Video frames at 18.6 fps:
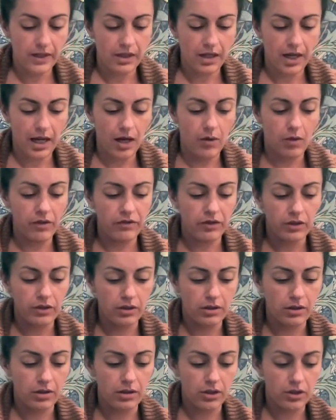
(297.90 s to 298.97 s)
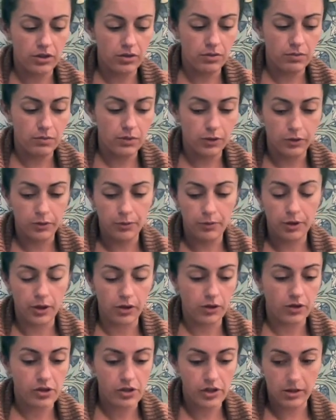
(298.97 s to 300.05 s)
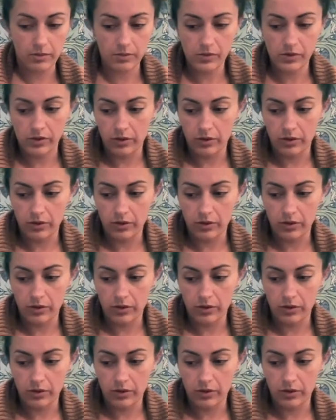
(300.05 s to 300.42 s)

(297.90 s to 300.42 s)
however you build partnerships,